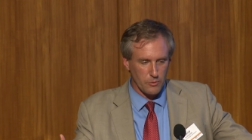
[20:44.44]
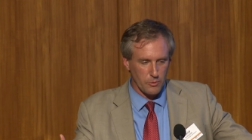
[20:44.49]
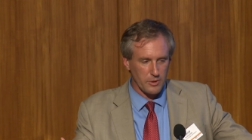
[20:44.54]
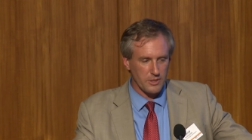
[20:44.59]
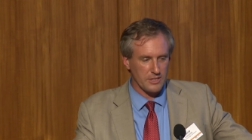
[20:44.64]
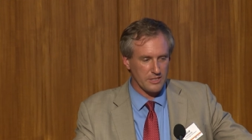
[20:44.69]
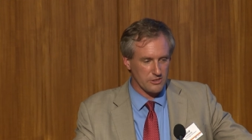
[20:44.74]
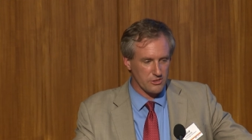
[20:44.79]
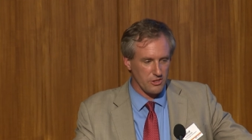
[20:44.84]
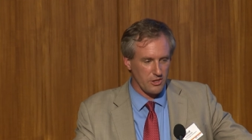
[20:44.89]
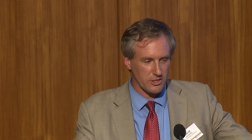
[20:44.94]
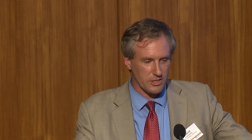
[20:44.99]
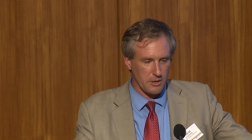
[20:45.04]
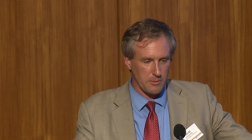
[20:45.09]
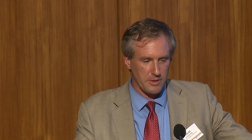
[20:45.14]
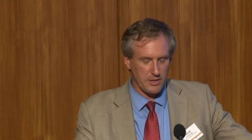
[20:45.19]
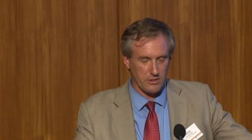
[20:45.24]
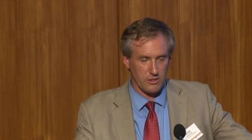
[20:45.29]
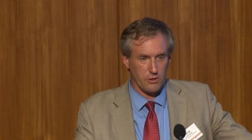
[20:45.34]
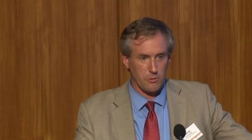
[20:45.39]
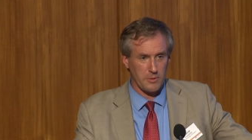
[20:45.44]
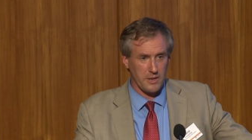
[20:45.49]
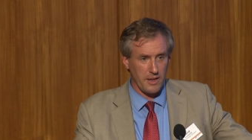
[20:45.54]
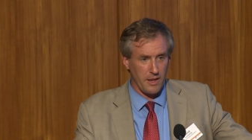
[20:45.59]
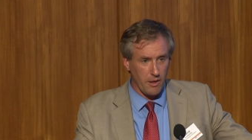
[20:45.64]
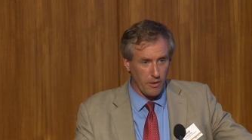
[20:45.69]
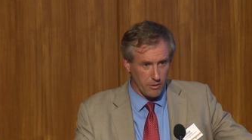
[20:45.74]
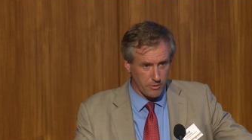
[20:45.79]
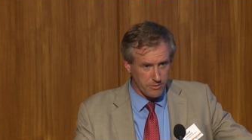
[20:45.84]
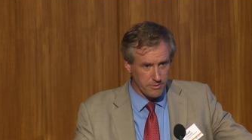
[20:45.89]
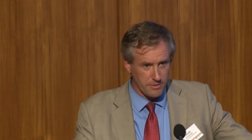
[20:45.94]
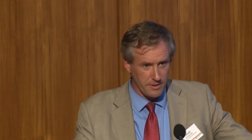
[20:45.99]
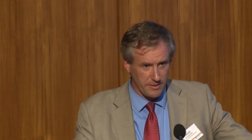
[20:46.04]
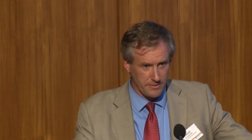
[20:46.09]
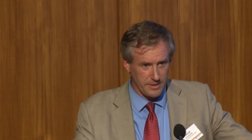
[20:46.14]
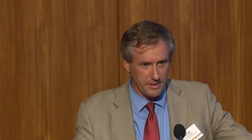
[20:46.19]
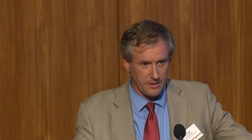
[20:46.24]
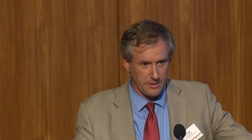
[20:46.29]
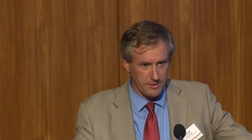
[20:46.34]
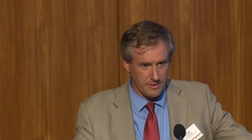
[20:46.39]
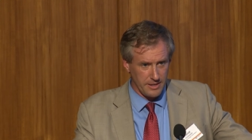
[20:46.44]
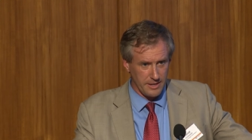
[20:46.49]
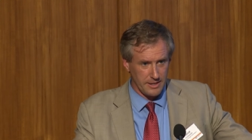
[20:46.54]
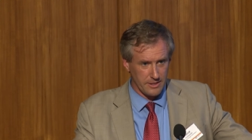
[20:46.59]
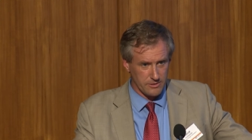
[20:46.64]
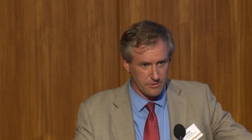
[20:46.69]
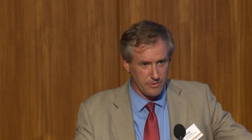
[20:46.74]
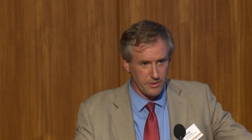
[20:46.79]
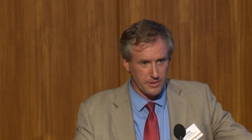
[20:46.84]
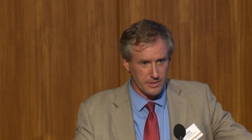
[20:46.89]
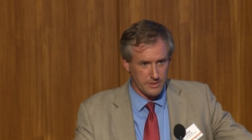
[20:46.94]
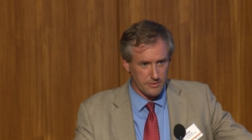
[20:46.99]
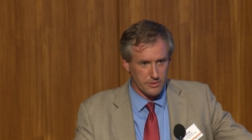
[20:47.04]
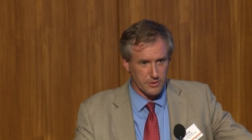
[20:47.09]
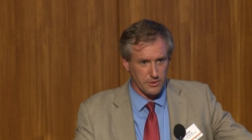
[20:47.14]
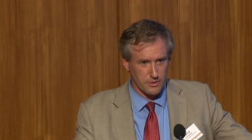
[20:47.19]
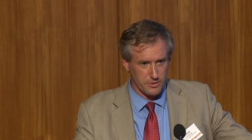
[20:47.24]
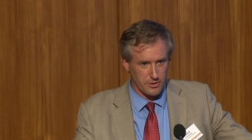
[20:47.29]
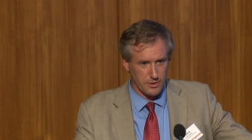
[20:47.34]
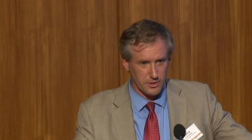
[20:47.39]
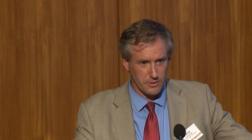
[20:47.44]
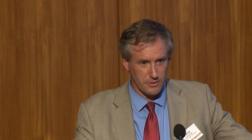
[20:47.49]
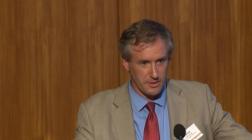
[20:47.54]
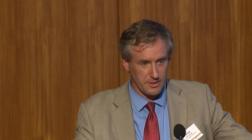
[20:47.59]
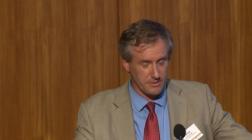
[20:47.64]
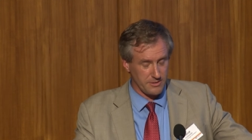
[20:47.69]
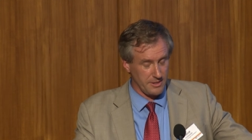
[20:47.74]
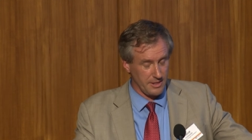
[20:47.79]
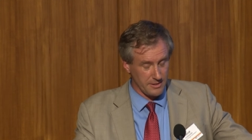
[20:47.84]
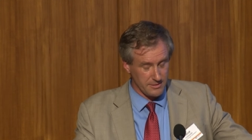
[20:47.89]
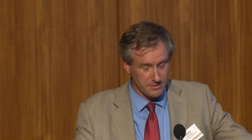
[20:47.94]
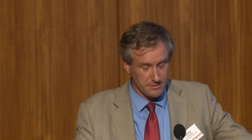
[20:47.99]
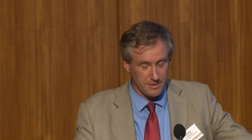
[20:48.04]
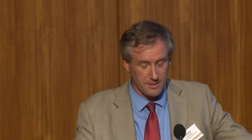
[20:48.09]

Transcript: really talking about human health at the end of the day, it's very difficult to argue against that.